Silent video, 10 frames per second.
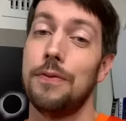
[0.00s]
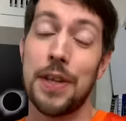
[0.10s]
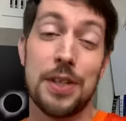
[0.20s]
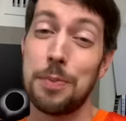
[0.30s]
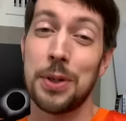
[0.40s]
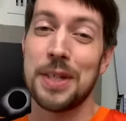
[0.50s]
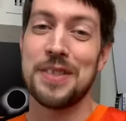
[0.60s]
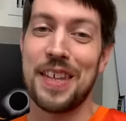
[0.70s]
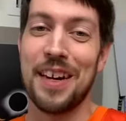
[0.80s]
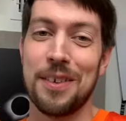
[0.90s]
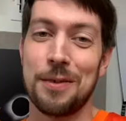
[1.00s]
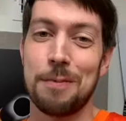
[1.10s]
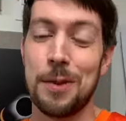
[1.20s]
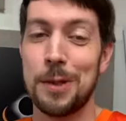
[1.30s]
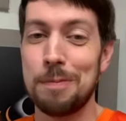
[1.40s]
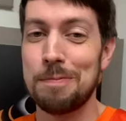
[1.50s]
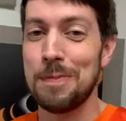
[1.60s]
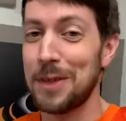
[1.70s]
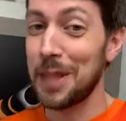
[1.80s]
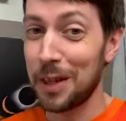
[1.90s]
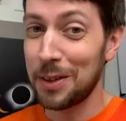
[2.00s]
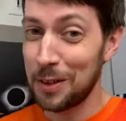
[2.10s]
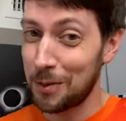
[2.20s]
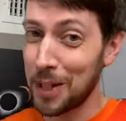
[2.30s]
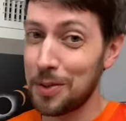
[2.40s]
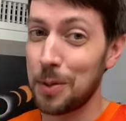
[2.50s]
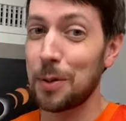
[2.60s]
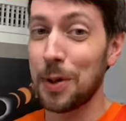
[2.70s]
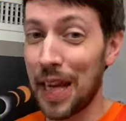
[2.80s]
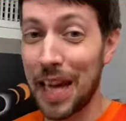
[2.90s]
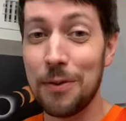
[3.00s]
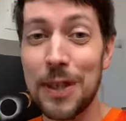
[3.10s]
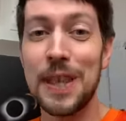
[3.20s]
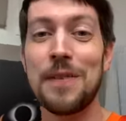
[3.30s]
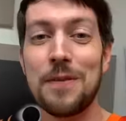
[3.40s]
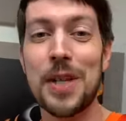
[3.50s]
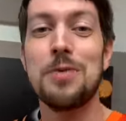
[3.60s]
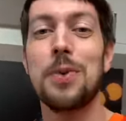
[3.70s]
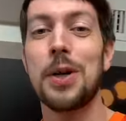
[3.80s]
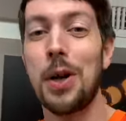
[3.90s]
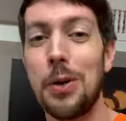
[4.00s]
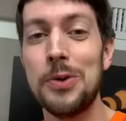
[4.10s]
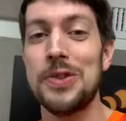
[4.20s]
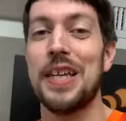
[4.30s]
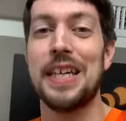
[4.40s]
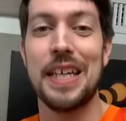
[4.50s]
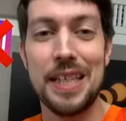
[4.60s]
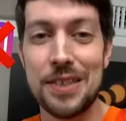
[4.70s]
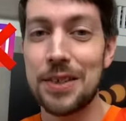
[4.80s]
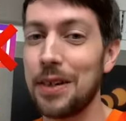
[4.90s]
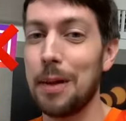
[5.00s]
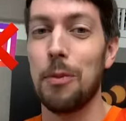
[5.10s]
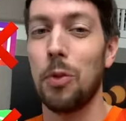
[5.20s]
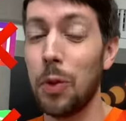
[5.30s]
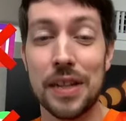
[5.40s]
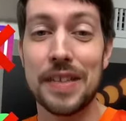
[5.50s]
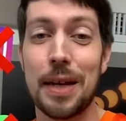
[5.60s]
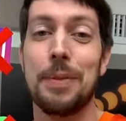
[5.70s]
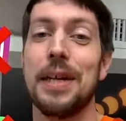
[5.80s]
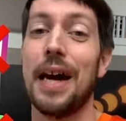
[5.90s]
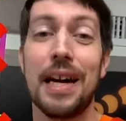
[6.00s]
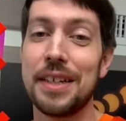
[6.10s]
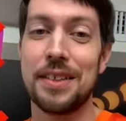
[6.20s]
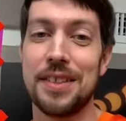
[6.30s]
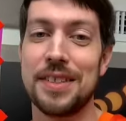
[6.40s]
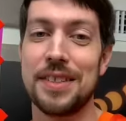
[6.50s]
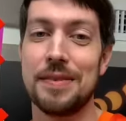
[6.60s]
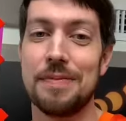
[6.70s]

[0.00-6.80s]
Facebook is down. Well, not only Facebook, but everything Facebook owns, like Instagram, WhatsApp, and Oculus.